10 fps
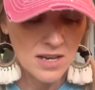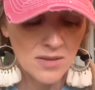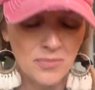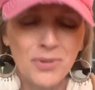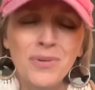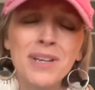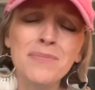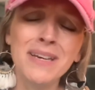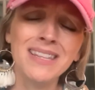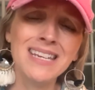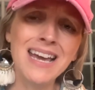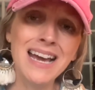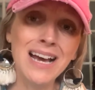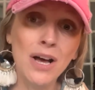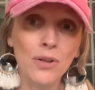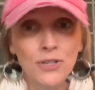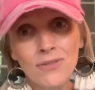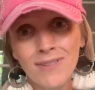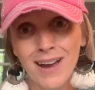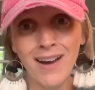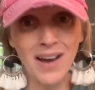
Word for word: But what about the owl? You know how